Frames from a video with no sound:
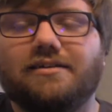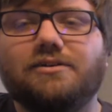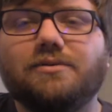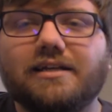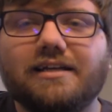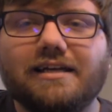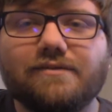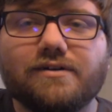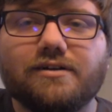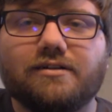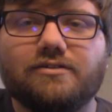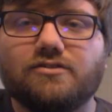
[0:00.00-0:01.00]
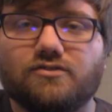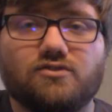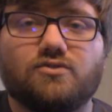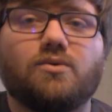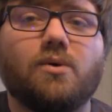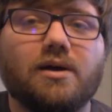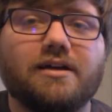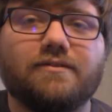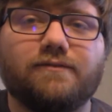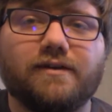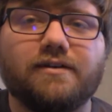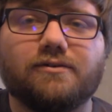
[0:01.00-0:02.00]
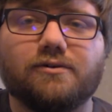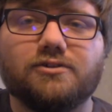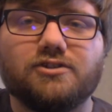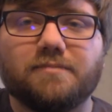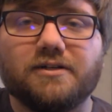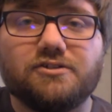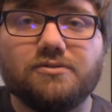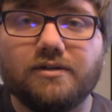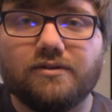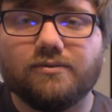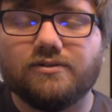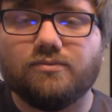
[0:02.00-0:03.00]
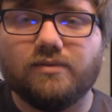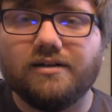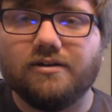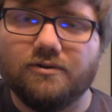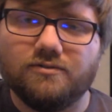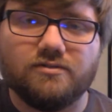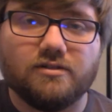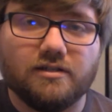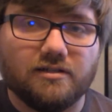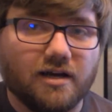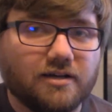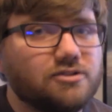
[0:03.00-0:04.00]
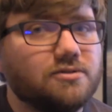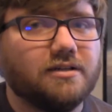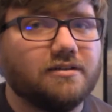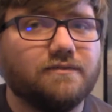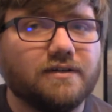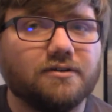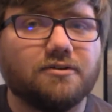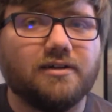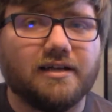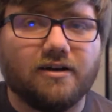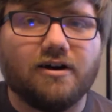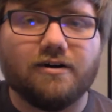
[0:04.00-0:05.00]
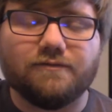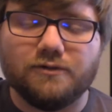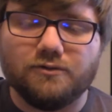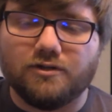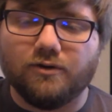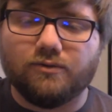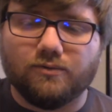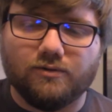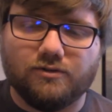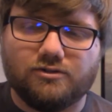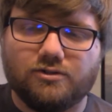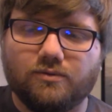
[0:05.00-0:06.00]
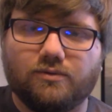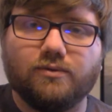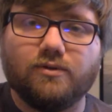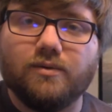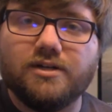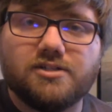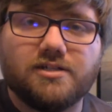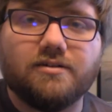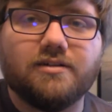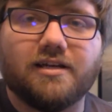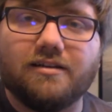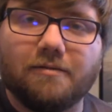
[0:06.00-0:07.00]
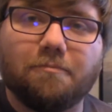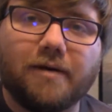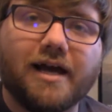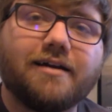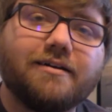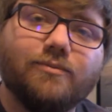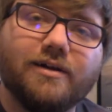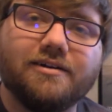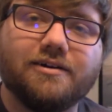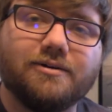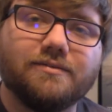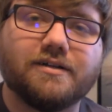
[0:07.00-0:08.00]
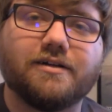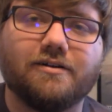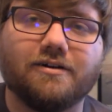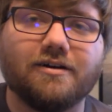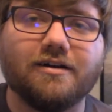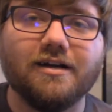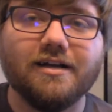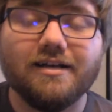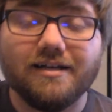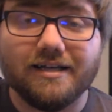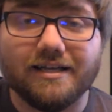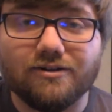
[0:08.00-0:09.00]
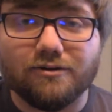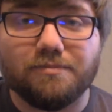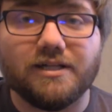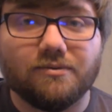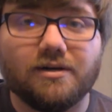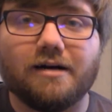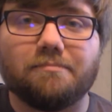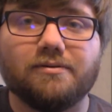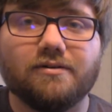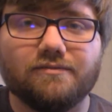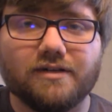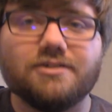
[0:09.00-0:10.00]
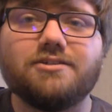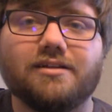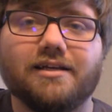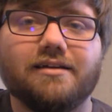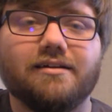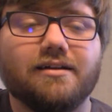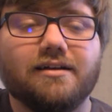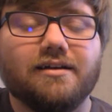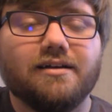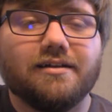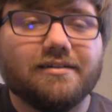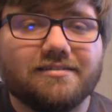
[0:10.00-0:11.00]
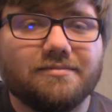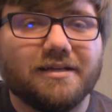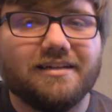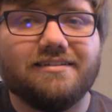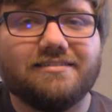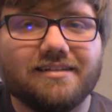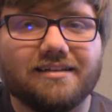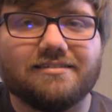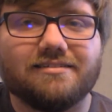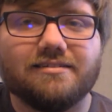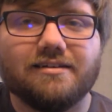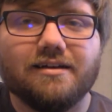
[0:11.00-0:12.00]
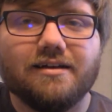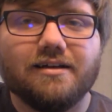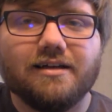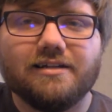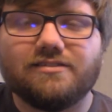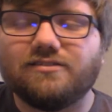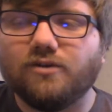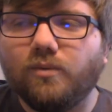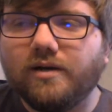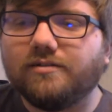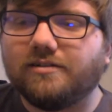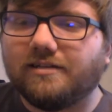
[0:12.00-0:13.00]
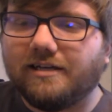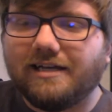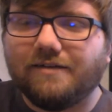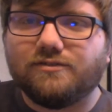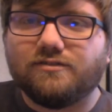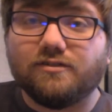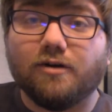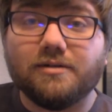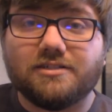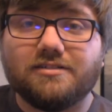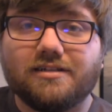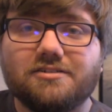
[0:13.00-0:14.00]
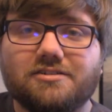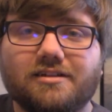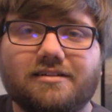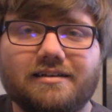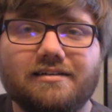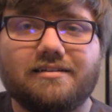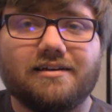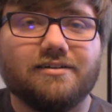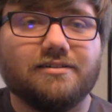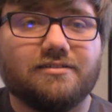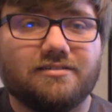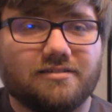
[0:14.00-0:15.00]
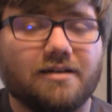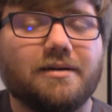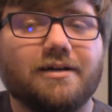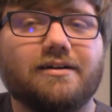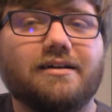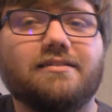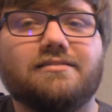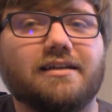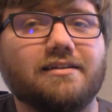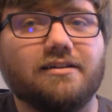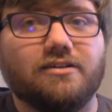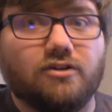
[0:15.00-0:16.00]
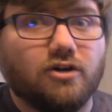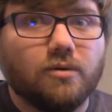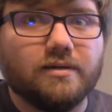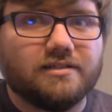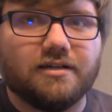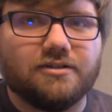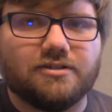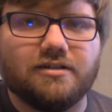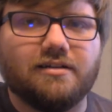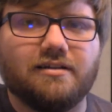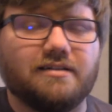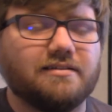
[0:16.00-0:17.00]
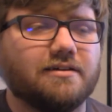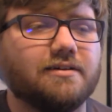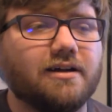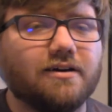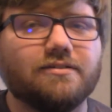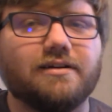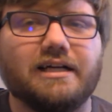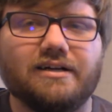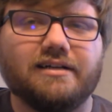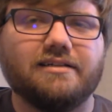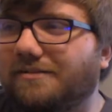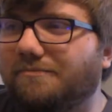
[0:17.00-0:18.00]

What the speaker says: You can even destroy a vehicle just by shooting through its windows. Not shooting the vehicle at all. If you shoot through the windshield and the back window of the car, it'll blow up eventually. That doesn't make any sense. It's so weird that they gave so much attention to detail in some areas and then no attention to detail in other areas.